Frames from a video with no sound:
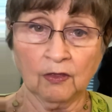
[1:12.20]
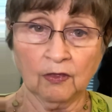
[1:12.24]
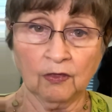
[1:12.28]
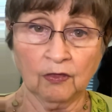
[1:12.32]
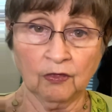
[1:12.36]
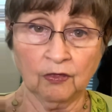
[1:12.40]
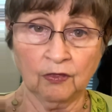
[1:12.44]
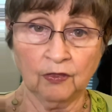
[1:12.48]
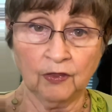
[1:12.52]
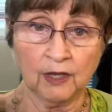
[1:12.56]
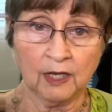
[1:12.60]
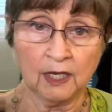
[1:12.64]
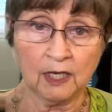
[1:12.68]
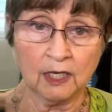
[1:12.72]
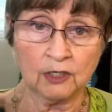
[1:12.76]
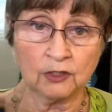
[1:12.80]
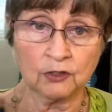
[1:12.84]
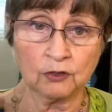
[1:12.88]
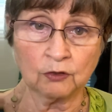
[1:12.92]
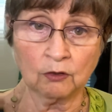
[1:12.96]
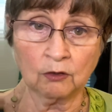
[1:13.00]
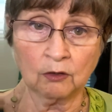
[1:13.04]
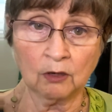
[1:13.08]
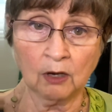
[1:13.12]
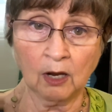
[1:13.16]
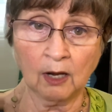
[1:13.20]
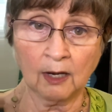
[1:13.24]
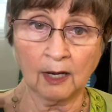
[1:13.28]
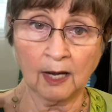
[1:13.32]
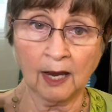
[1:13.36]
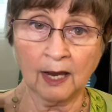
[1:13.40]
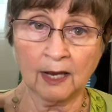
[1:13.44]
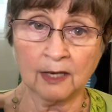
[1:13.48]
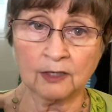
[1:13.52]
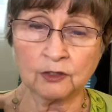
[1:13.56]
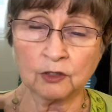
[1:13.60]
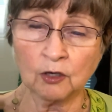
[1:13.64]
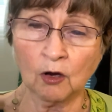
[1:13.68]
These are not
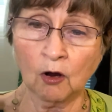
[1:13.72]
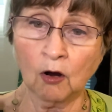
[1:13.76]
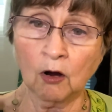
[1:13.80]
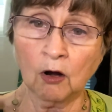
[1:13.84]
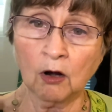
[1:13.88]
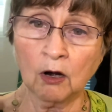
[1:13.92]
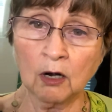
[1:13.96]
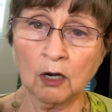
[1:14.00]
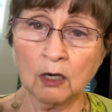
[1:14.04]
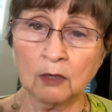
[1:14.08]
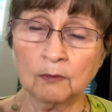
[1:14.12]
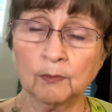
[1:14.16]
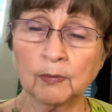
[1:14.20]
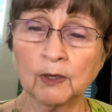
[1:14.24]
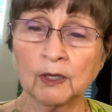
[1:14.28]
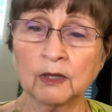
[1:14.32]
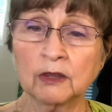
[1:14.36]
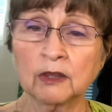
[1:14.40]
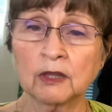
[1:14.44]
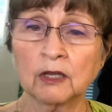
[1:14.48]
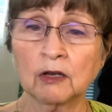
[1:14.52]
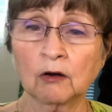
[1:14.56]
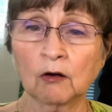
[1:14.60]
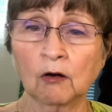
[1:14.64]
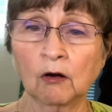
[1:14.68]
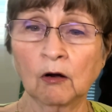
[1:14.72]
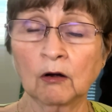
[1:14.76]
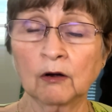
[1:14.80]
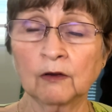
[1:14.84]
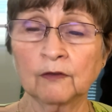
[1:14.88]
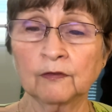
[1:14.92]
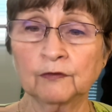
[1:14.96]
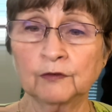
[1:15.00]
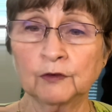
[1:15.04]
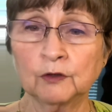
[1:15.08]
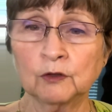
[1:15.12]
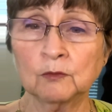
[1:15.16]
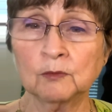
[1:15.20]
as hard, but there are
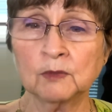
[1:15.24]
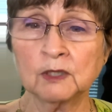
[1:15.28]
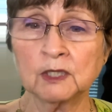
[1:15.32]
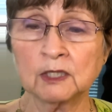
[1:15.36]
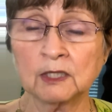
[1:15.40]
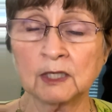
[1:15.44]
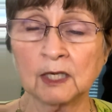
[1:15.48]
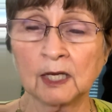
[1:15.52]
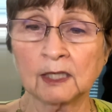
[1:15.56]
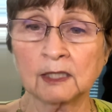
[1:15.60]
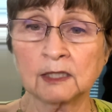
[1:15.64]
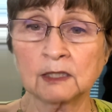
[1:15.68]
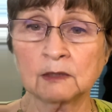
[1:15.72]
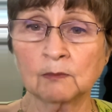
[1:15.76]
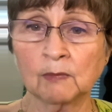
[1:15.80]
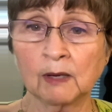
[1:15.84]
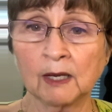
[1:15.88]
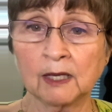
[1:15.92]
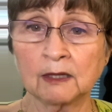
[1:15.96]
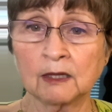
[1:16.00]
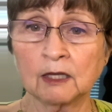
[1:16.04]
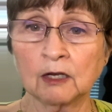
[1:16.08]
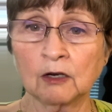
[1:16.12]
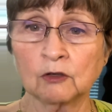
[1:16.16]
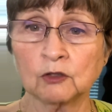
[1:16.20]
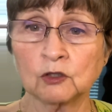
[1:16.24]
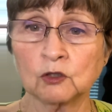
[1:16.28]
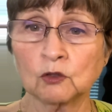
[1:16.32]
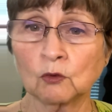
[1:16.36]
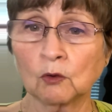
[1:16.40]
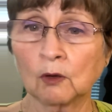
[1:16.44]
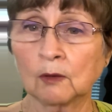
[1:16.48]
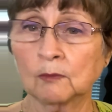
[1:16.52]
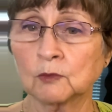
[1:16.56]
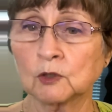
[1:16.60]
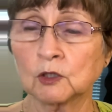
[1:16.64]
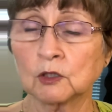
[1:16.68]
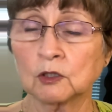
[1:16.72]
a few mistakes made there, so
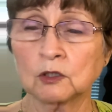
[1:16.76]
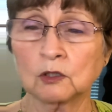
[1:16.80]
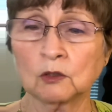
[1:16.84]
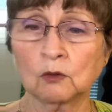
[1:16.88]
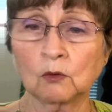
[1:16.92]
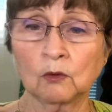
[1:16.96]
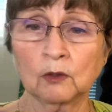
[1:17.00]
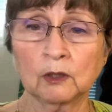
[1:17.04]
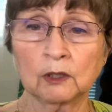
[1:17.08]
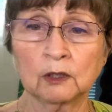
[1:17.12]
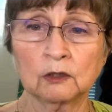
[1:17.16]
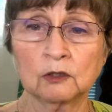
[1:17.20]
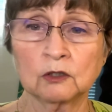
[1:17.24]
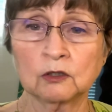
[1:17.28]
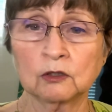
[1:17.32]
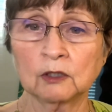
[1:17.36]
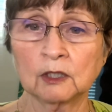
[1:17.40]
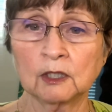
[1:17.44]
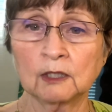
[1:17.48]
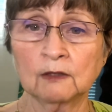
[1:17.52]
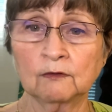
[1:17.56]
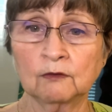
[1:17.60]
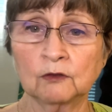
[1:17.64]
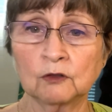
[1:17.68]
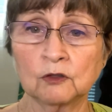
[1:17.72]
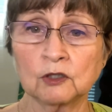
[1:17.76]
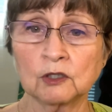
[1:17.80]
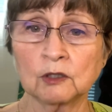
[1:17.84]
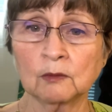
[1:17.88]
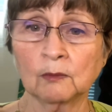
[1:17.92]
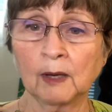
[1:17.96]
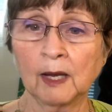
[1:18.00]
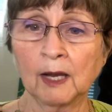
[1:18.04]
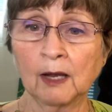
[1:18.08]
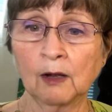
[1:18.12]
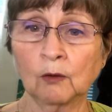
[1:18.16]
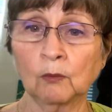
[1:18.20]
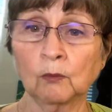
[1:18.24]
I'm just going to give you some
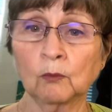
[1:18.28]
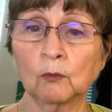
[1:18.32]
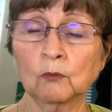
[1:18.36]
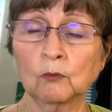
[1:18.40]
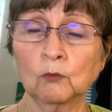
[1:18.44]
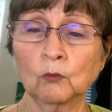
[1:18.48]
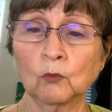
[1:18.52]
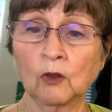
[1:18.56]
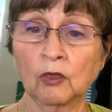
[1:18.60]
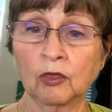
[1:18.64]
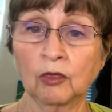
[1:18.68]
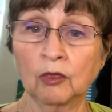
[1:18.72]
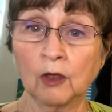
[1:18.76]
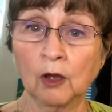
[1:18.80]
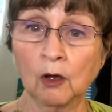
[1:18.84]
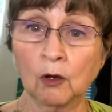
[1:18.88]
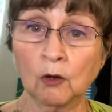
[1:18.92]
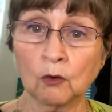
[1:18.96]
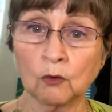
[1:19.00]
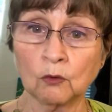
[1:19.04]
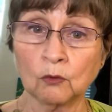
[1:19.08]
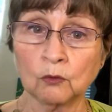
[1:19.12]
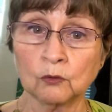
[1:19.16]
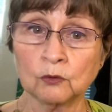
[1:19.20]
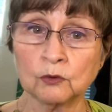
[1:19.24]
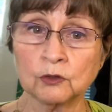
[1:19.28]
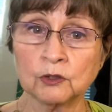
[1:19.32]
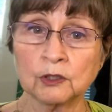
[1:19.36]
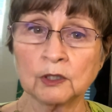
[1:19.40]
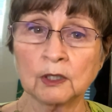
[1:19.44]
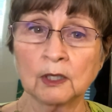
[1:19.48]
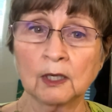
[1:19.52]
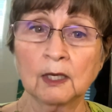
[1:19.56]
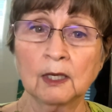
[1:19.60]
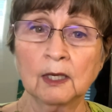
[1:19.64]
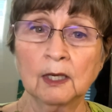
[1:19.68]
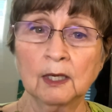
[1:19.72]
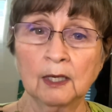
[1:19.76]
help with those
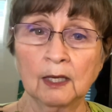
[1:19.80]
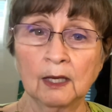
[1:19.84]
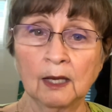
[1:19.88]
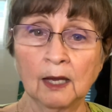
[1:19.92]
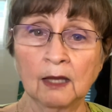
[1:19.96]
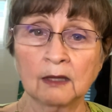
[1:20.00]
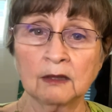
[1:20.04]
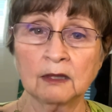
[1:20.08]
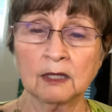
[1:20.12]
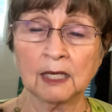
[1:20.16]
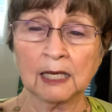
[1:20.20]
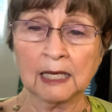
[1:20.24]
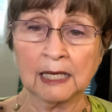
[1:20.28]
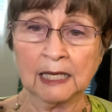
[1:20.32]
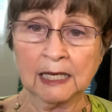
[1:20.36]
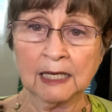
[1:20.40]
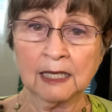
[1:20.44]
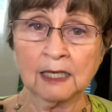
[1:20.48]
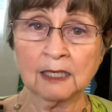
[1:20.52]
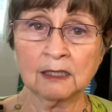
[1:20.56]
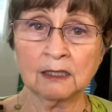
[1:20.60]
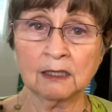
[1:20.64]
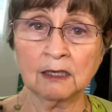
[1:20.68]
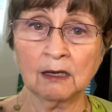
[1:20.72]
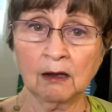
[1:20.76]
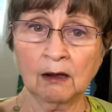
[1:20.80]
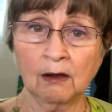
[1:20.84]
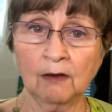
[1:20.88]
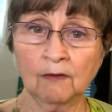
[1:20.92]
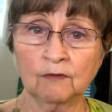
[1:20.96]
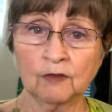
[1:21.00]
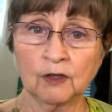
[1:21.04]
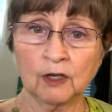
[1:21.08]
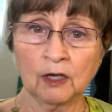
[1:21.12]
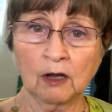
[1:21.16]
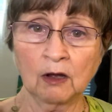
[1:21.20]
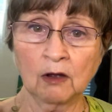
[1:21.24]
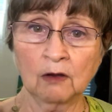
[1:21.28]
at the end of
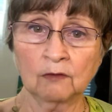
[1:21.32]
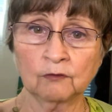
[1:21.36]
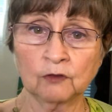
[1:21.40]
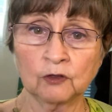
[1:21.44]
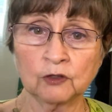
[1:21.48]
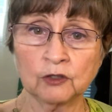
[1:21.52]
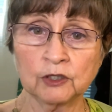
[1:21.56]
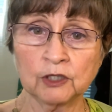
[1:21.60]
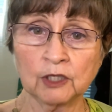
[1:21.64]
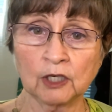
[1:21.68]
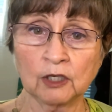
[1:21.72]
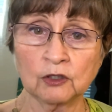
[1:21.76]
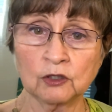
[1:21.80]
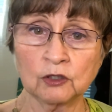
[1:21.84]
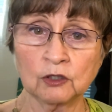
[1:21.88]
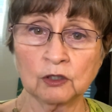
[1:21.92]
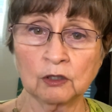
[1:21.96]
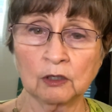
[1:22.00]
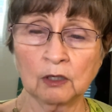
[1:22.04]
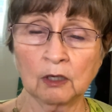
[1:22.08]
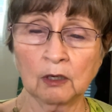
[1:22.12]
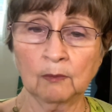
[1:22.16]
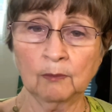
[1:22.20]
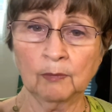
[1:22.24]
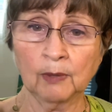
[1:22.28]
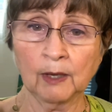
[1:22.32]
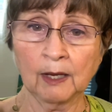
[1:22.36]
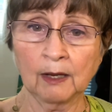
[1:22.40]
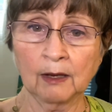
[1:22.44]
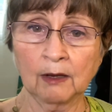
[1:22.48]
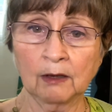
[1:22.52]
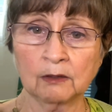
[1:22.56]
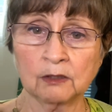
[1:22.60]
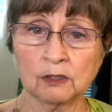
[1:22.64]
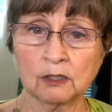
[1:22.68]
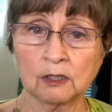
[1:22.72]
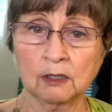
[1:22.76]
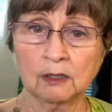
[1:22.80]
the conversation
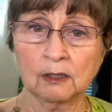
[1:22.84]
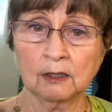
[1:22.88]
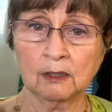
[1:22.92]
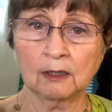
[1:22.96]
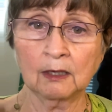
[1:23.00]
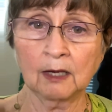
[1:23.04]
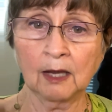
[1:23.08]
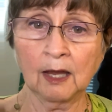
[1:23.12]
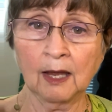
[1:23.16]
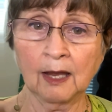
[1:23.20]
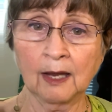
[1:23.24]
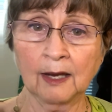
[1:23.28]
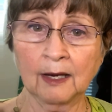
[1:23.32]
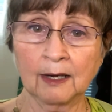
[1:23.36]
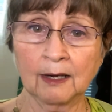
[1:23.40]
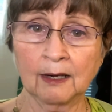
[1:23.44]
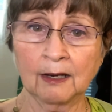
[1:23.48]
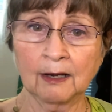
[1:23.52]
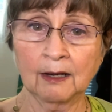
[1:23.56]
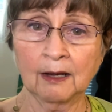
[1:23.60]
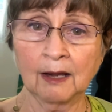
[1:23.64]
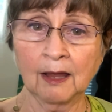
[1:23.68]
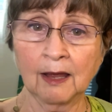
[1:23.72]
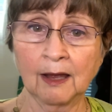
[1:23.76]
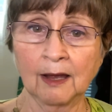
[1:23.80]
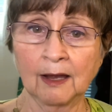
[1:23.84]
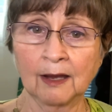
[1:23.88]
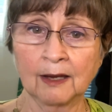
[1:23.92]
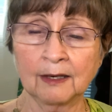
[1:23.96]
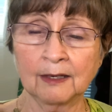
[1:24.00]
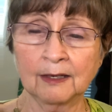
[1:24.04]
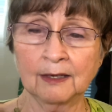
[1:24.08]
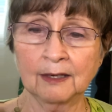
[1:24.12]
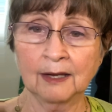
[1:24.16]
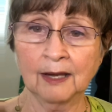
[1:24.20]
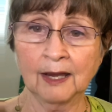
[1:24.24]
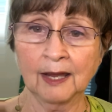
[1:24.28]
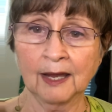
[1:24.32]
about lie, lie,
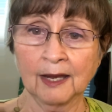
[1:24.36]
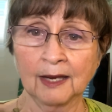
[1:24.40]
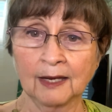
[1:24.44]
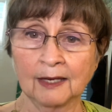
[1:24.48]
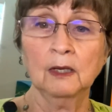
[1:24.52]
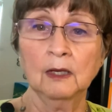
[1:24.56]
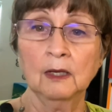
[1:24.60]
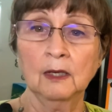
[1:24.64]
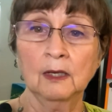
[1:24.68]
lay.